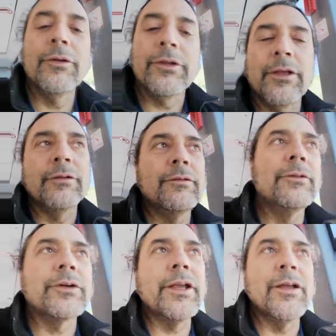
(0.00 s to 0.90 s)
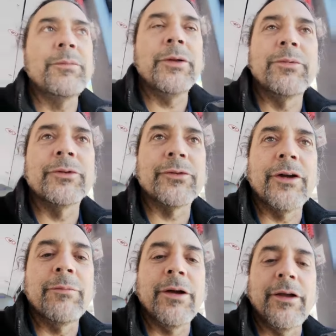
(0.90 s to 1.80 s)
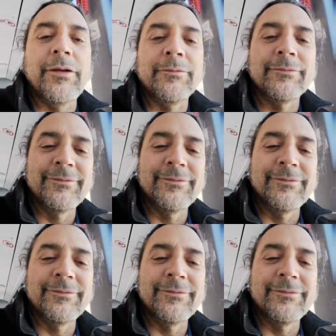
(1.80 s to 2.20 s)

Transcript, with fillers: looking, looking at people drive by.